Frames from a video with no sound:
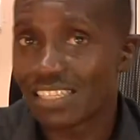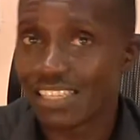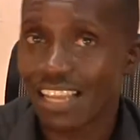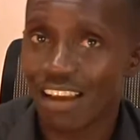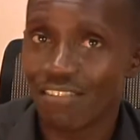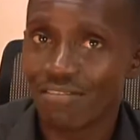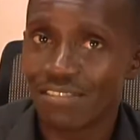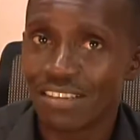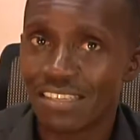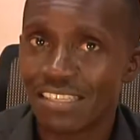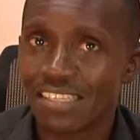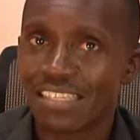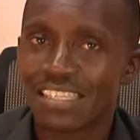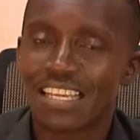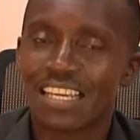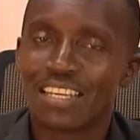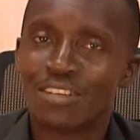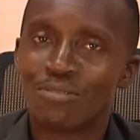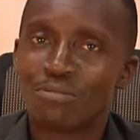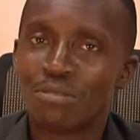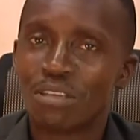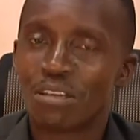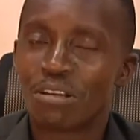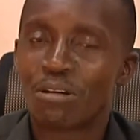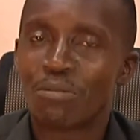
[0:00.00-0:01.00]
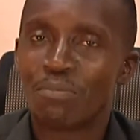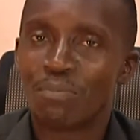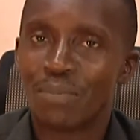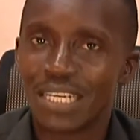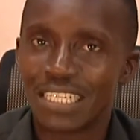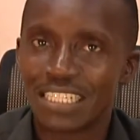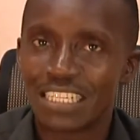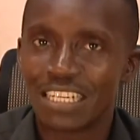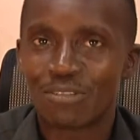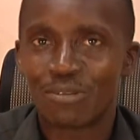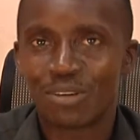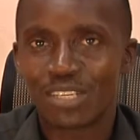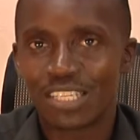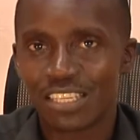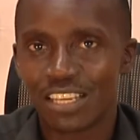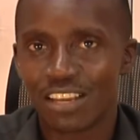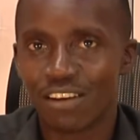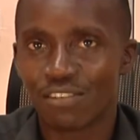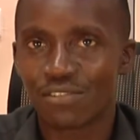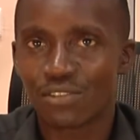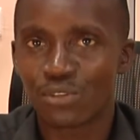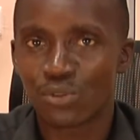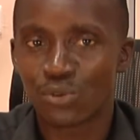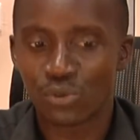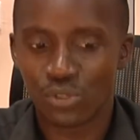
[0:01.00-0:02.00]
service, and we committed
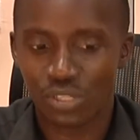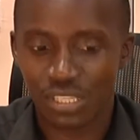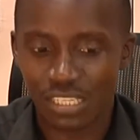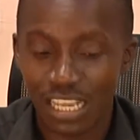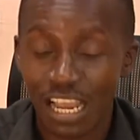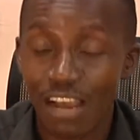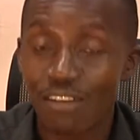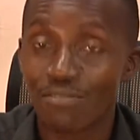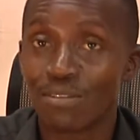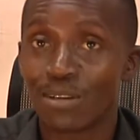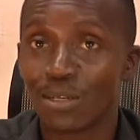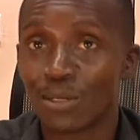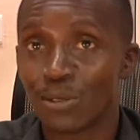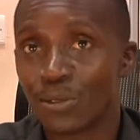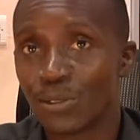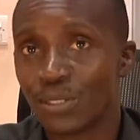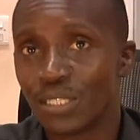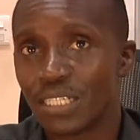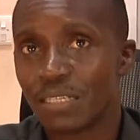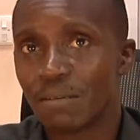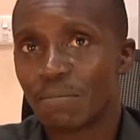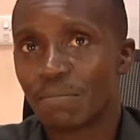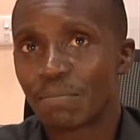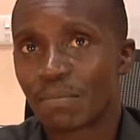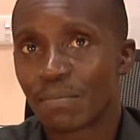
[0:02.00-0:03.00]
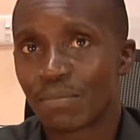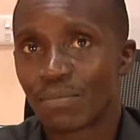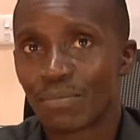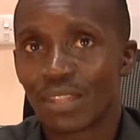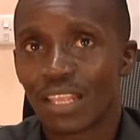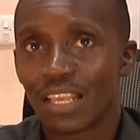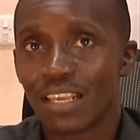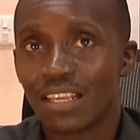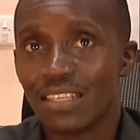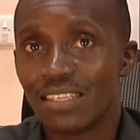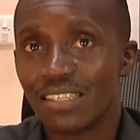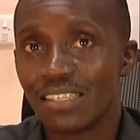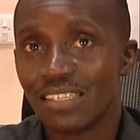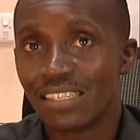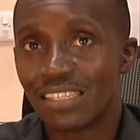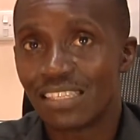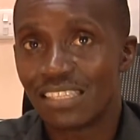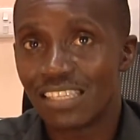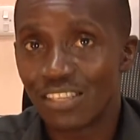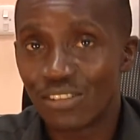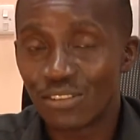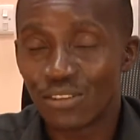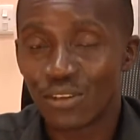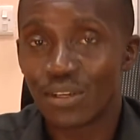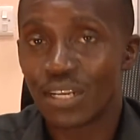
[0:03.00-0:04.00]
ourselves to serve the Lord in
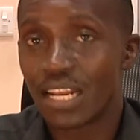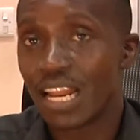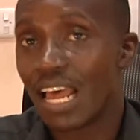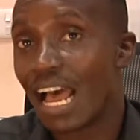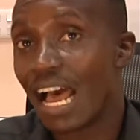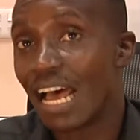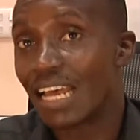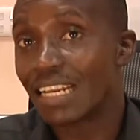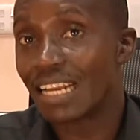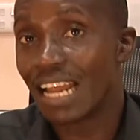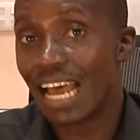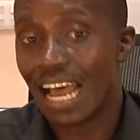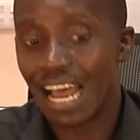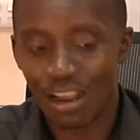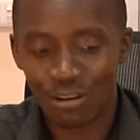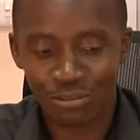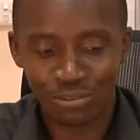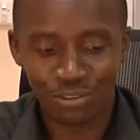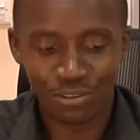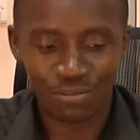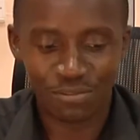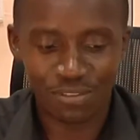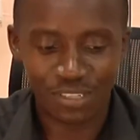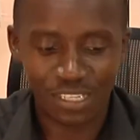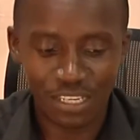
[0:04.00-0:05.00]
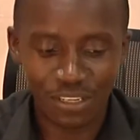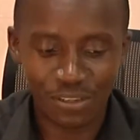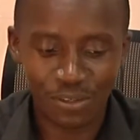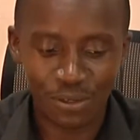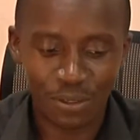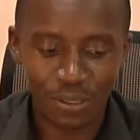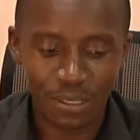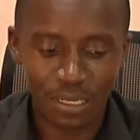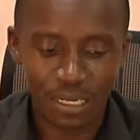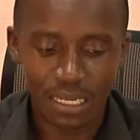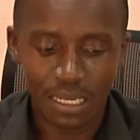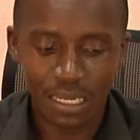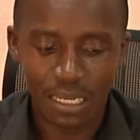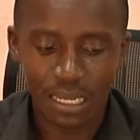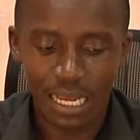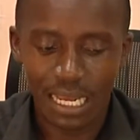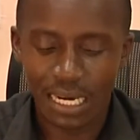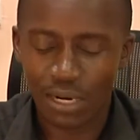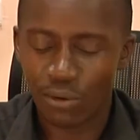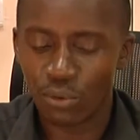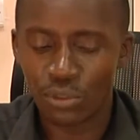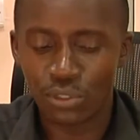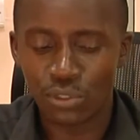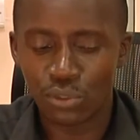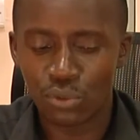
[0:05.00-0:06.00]
season and out of season.
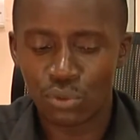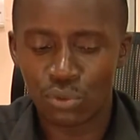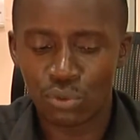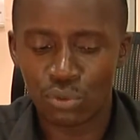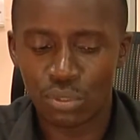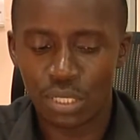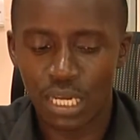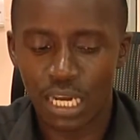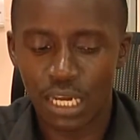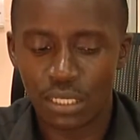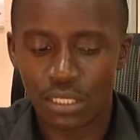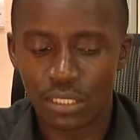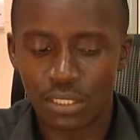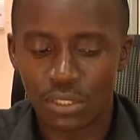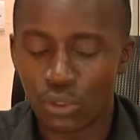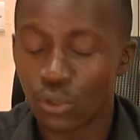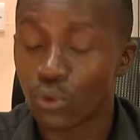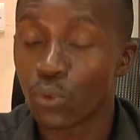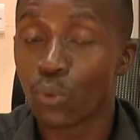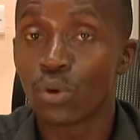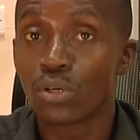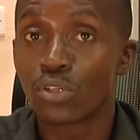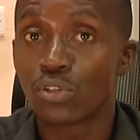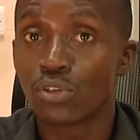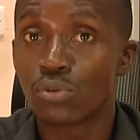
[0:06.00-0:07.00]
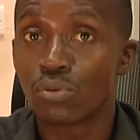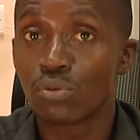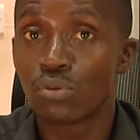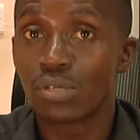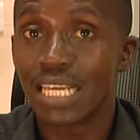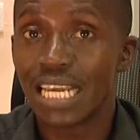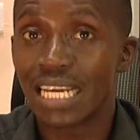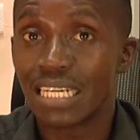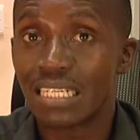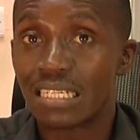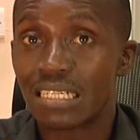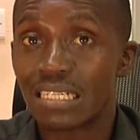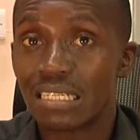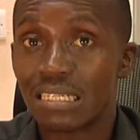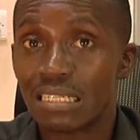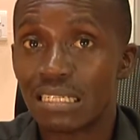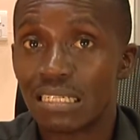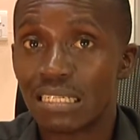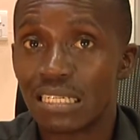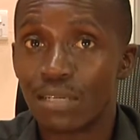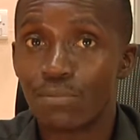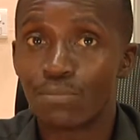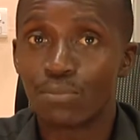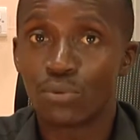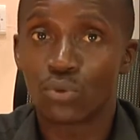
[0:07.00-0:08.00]
And I don't want to get
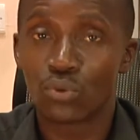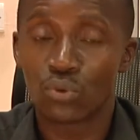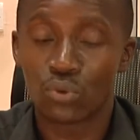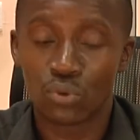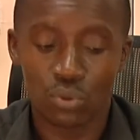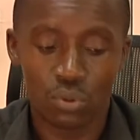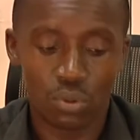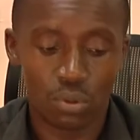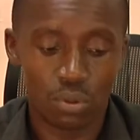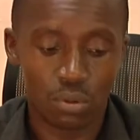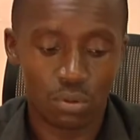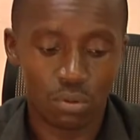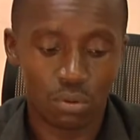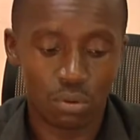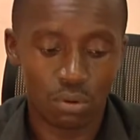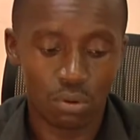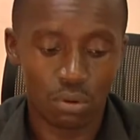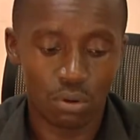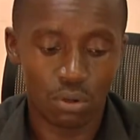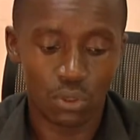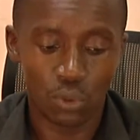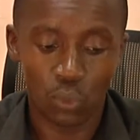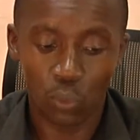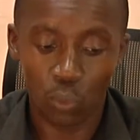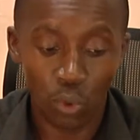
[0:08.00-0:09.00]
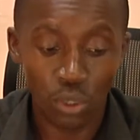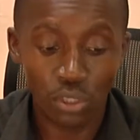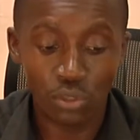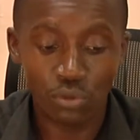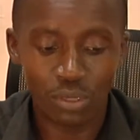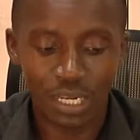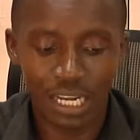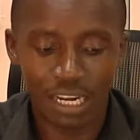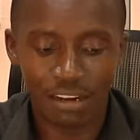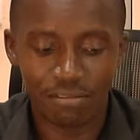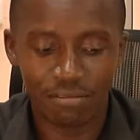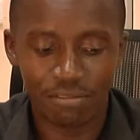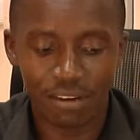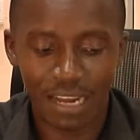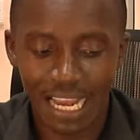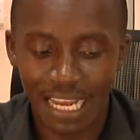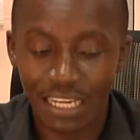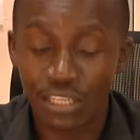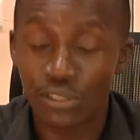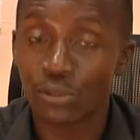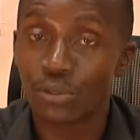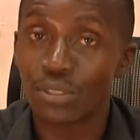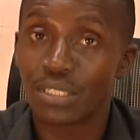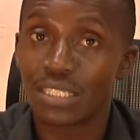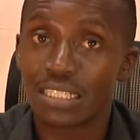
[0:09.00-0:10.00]
deep on what we have
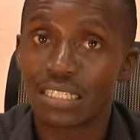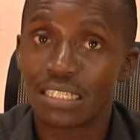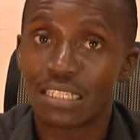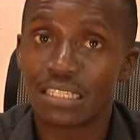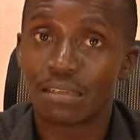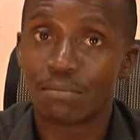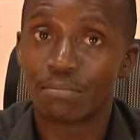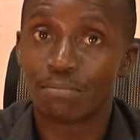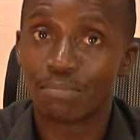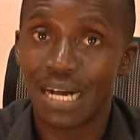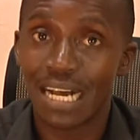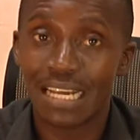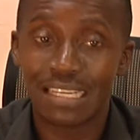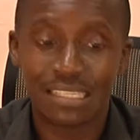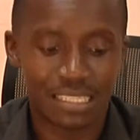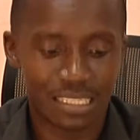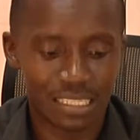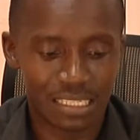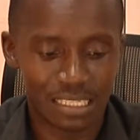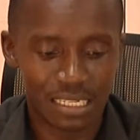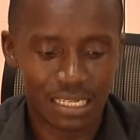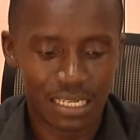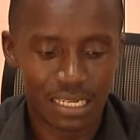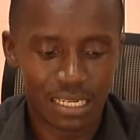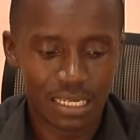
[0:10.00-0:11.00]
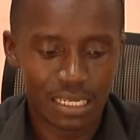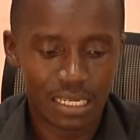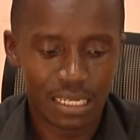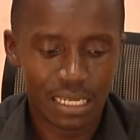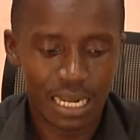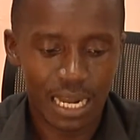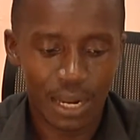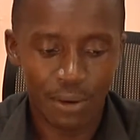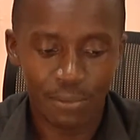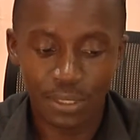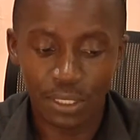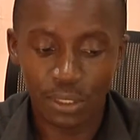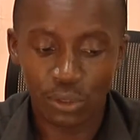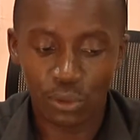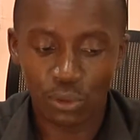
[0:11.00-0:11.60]
handled in the past. I will